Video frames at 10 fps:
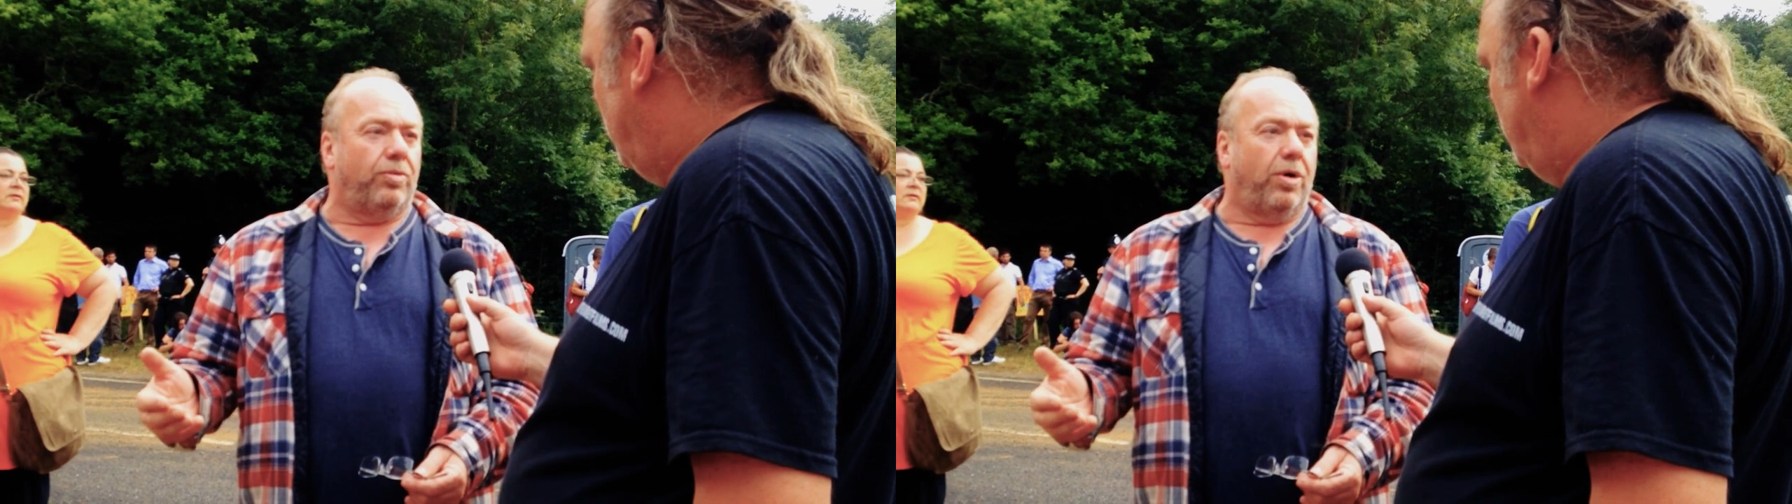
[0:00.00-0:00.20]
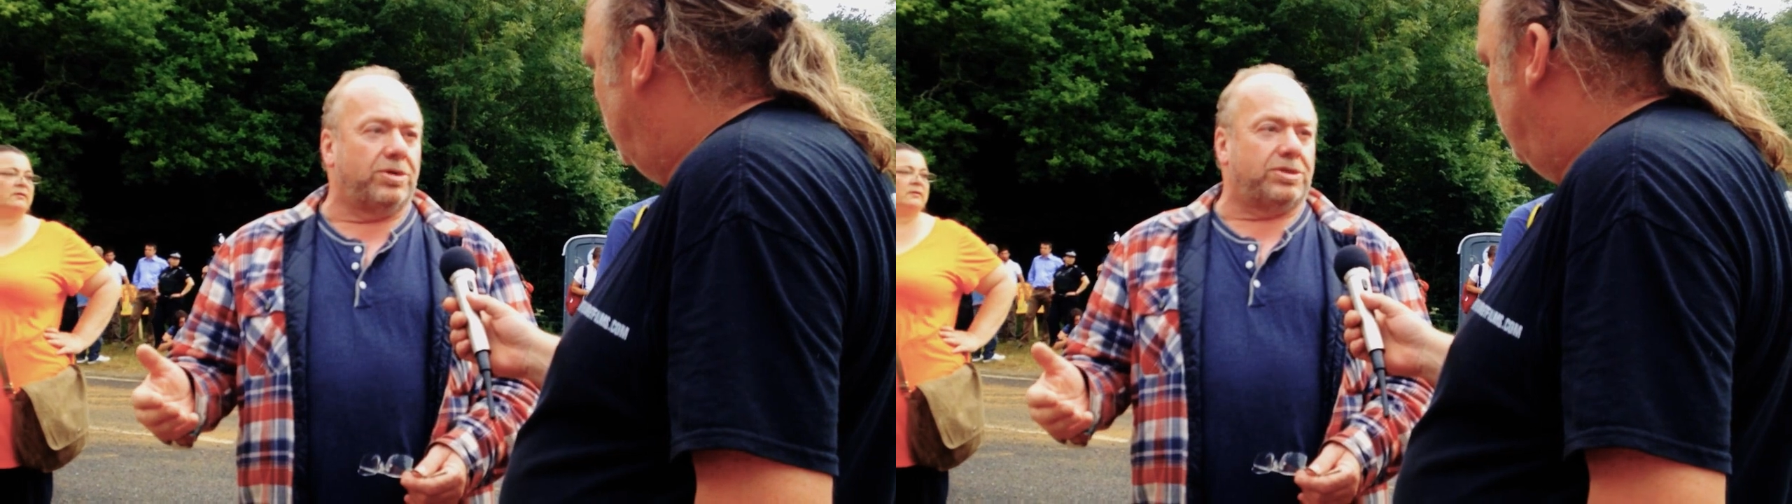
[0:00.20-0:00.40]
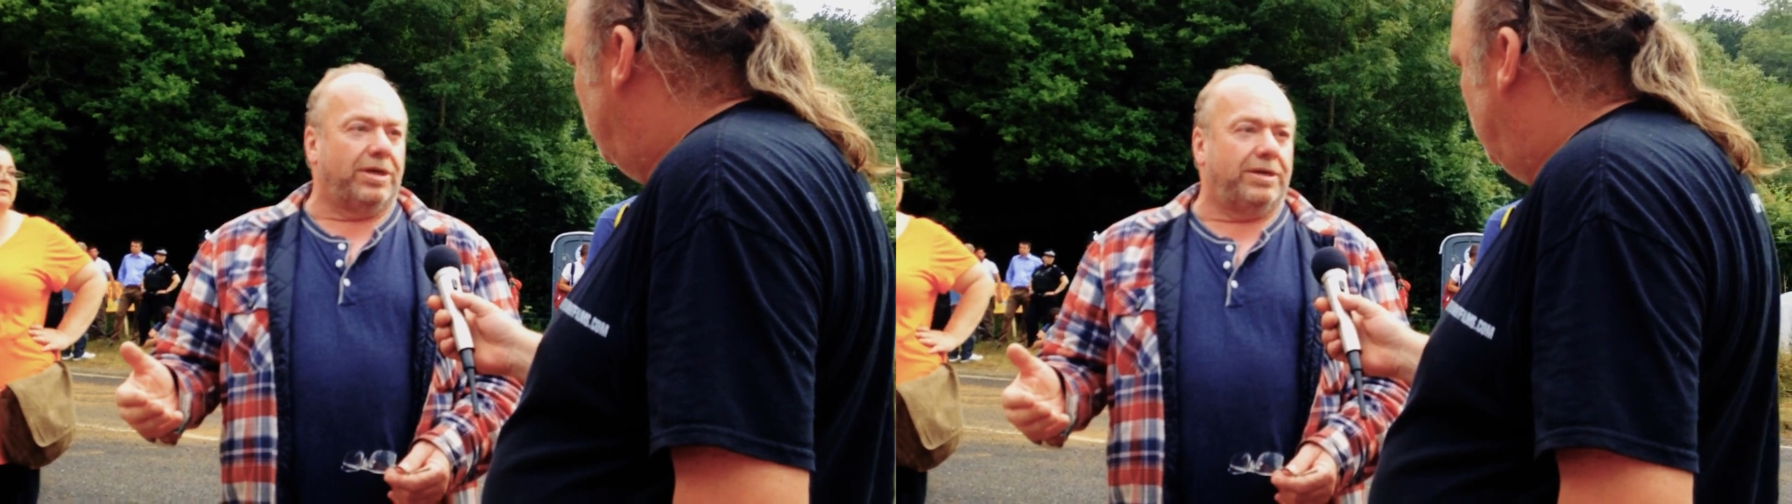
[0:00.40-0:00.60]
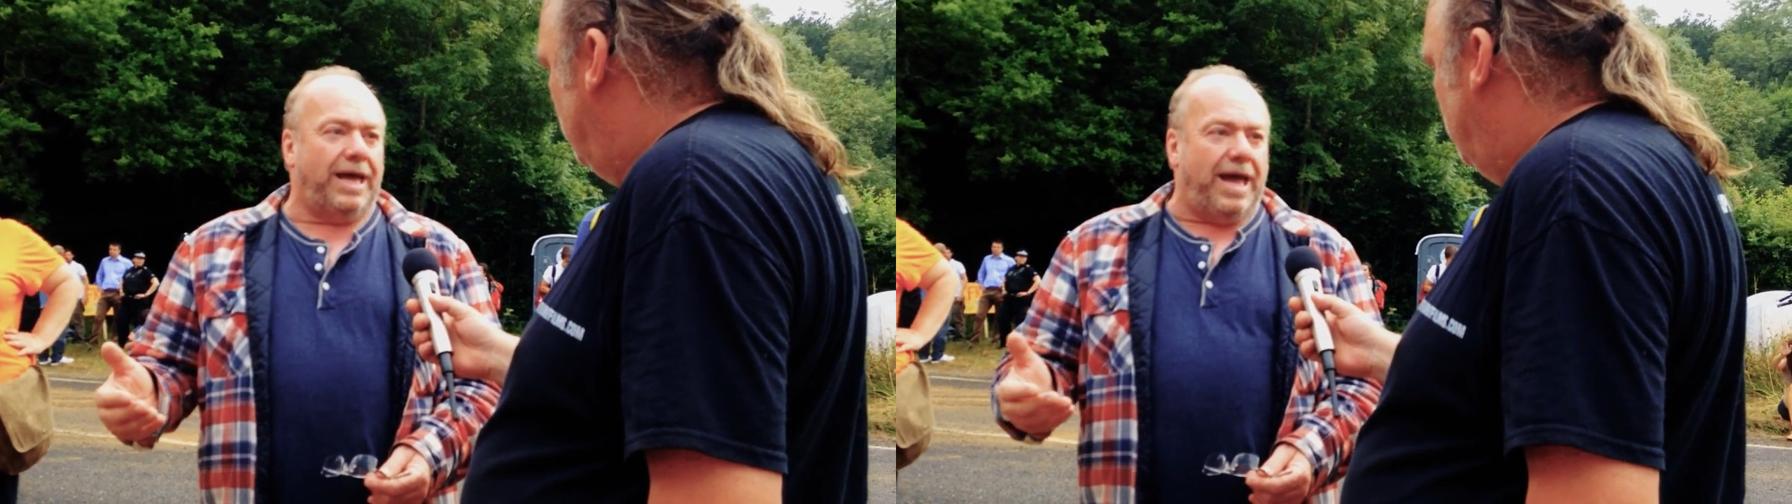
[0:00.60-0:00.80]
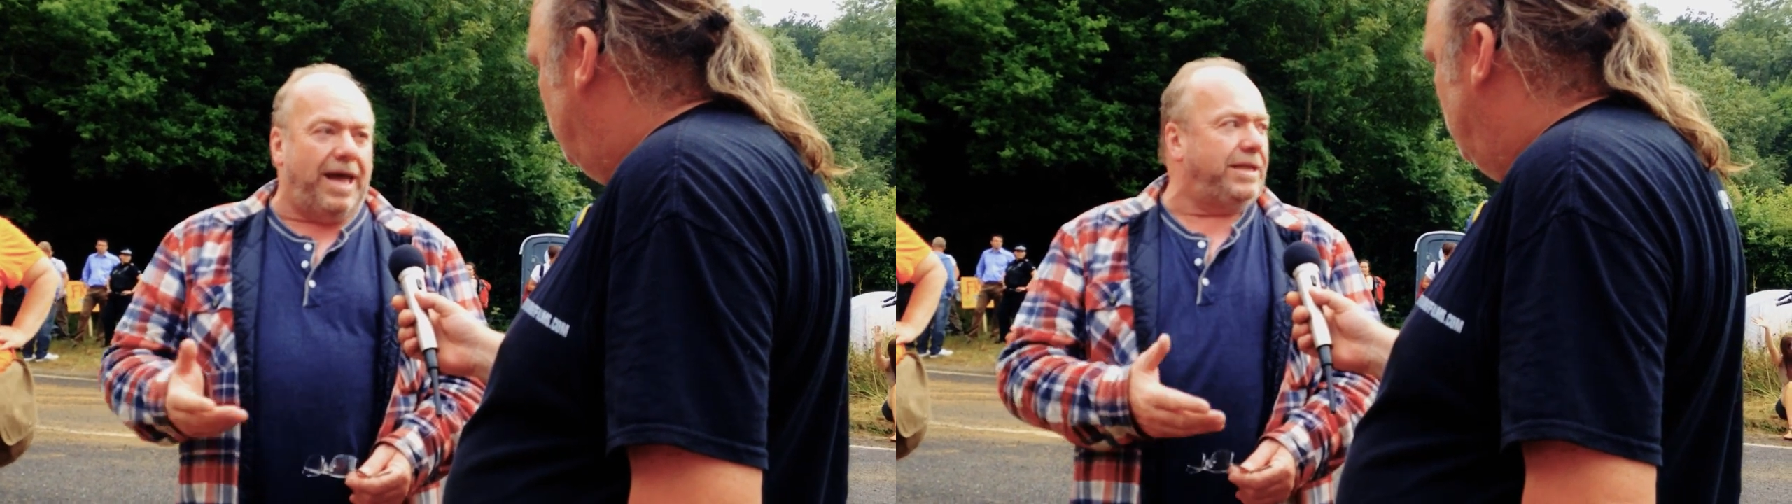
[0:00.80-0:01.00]
was that
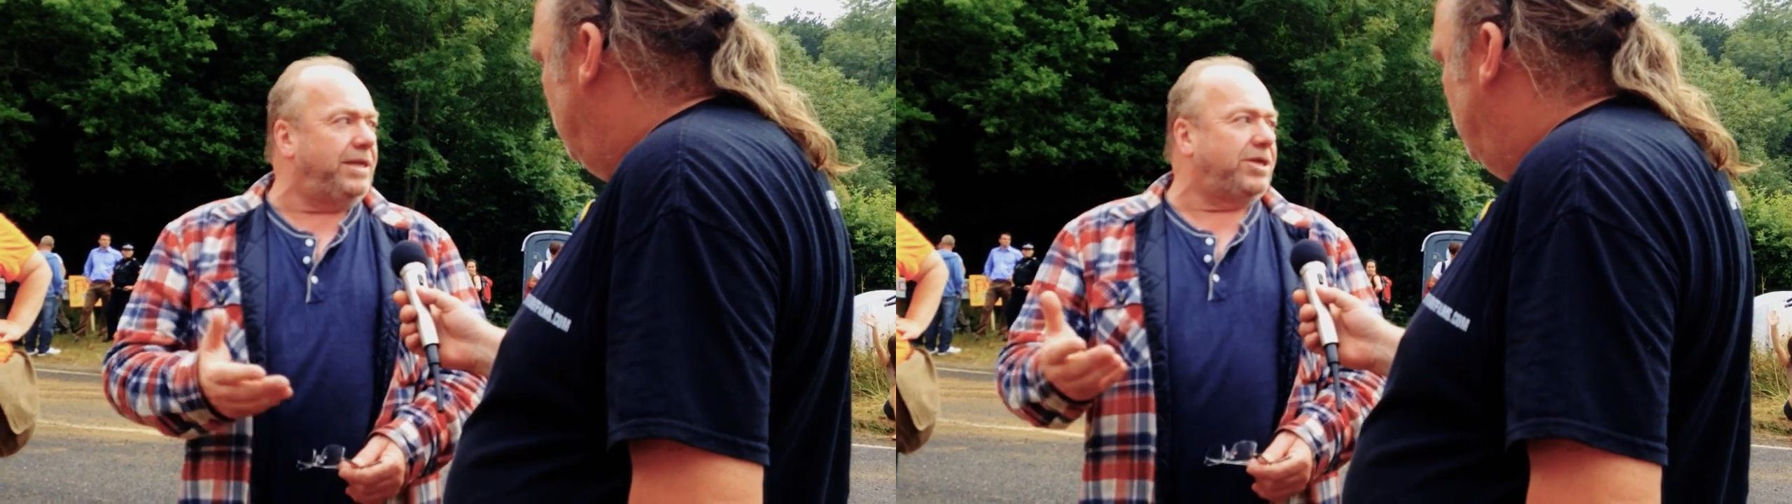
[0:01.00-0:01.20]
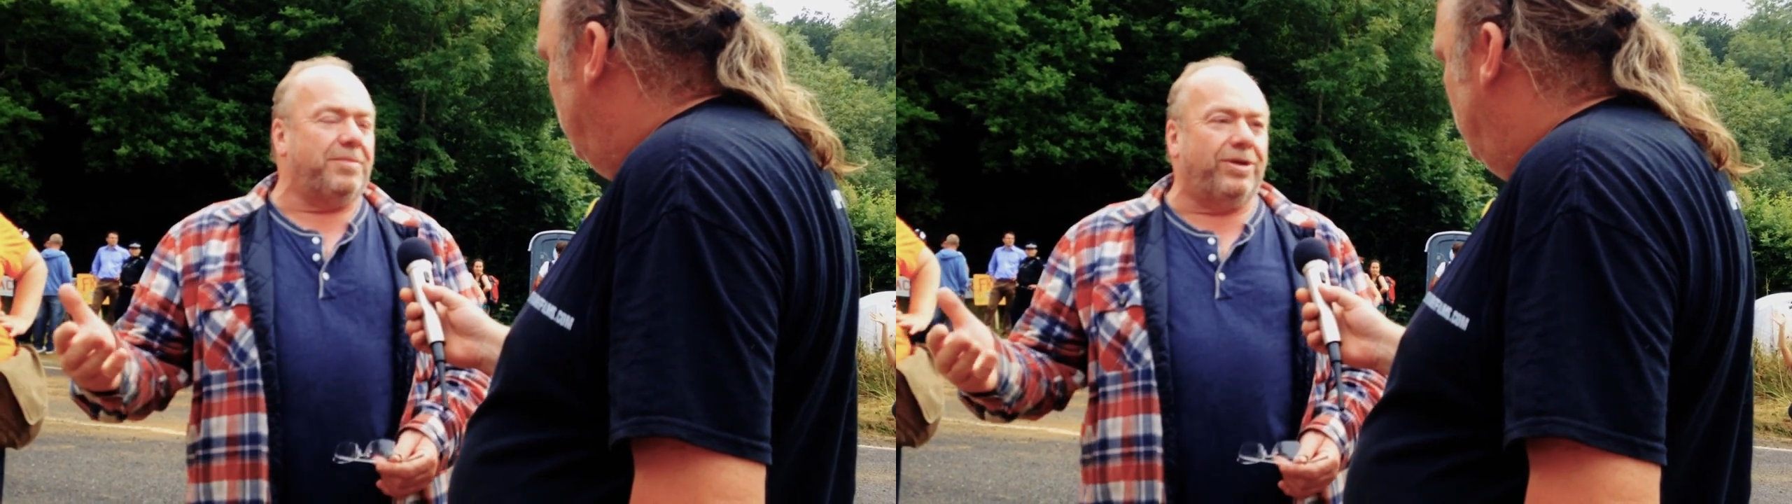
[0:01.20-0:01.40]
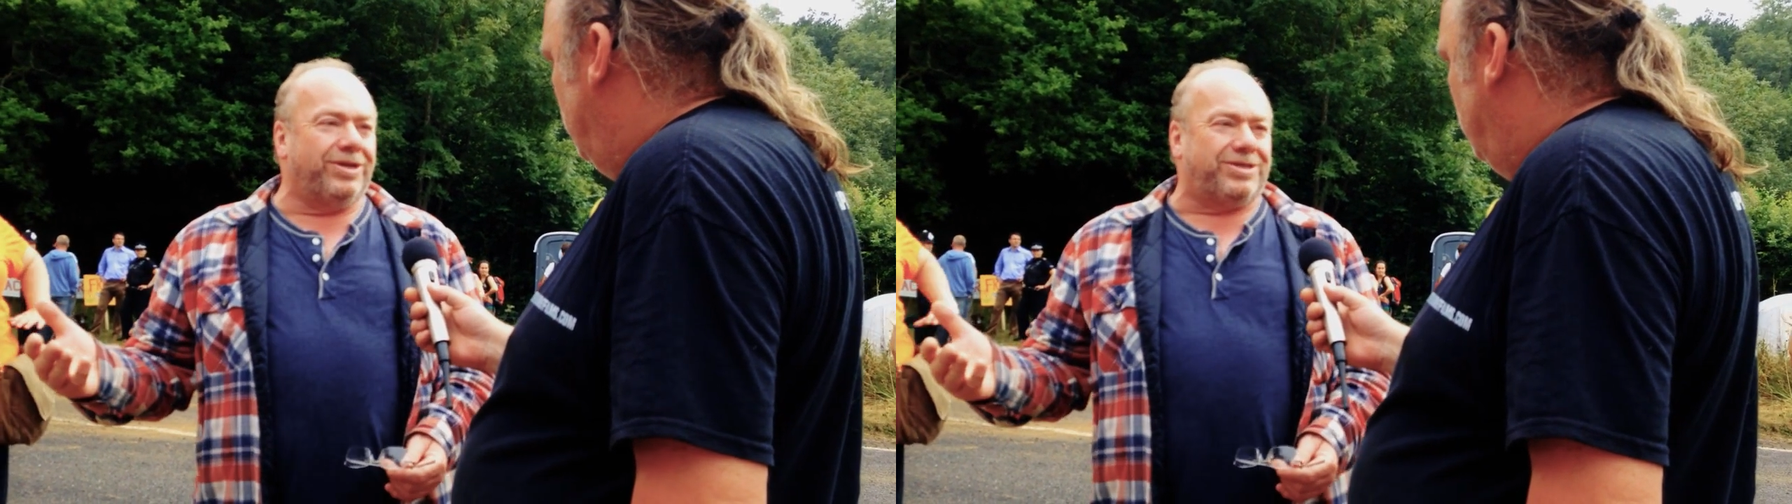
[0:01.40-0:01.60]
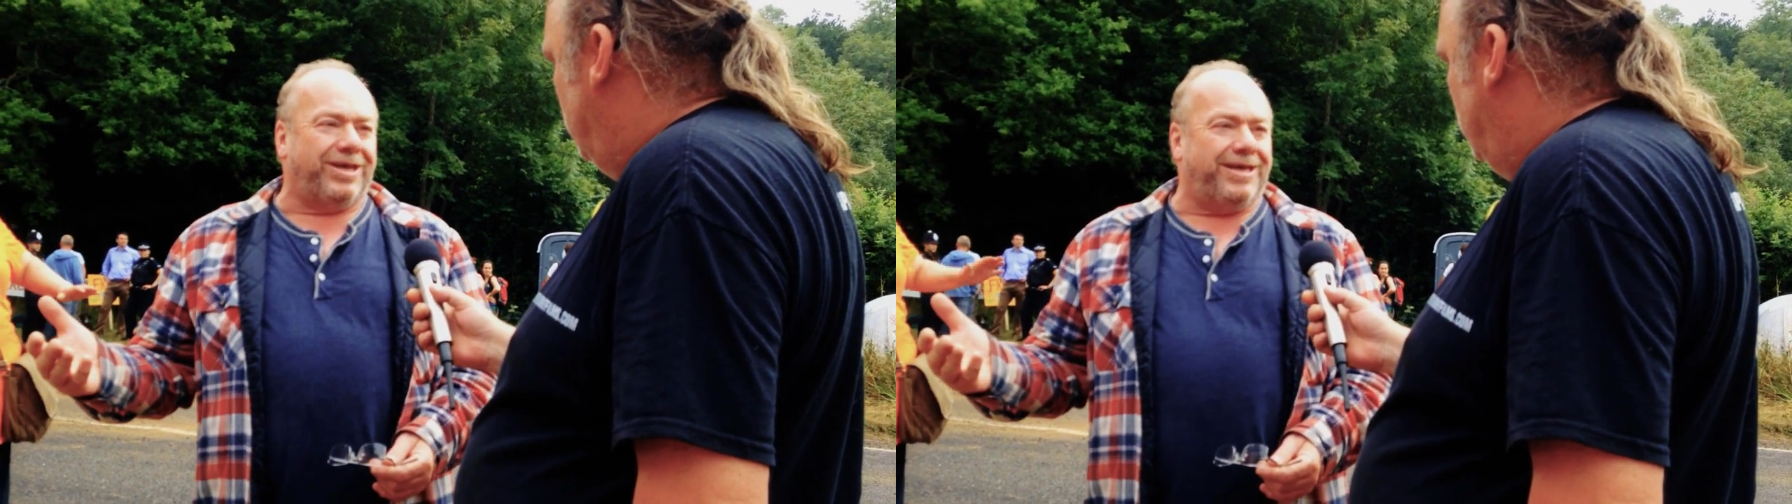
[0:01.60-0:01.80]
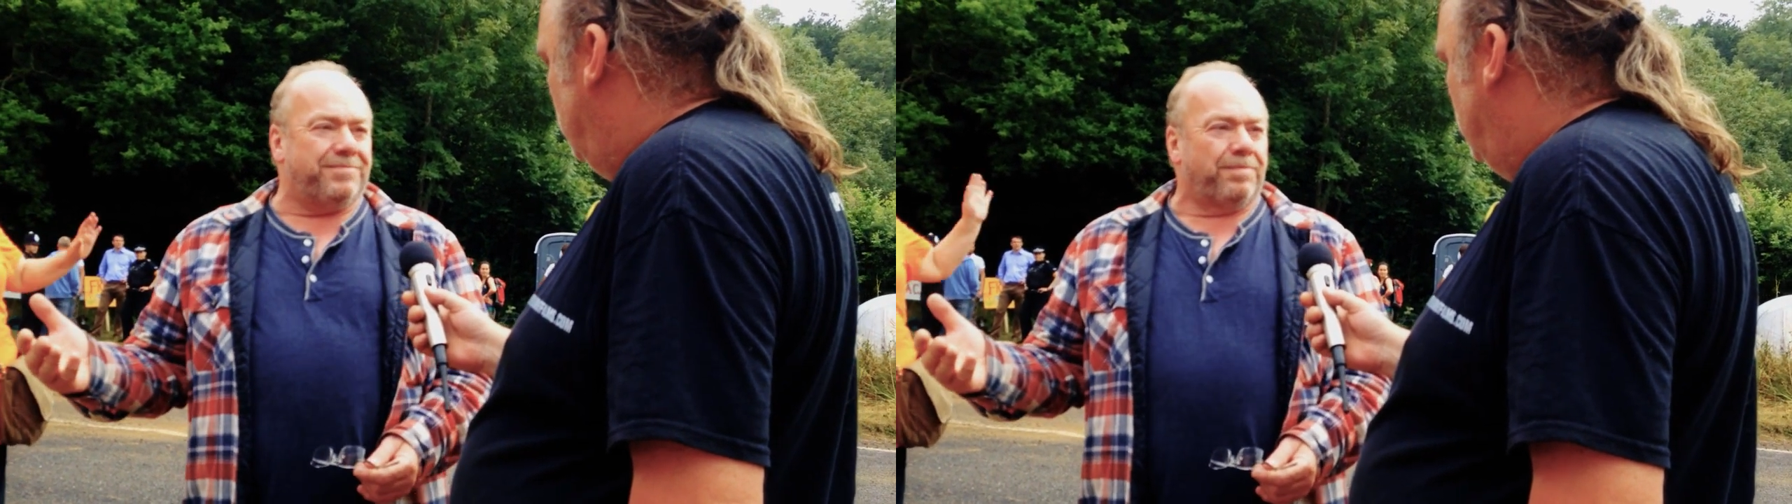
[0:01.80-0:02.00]
any community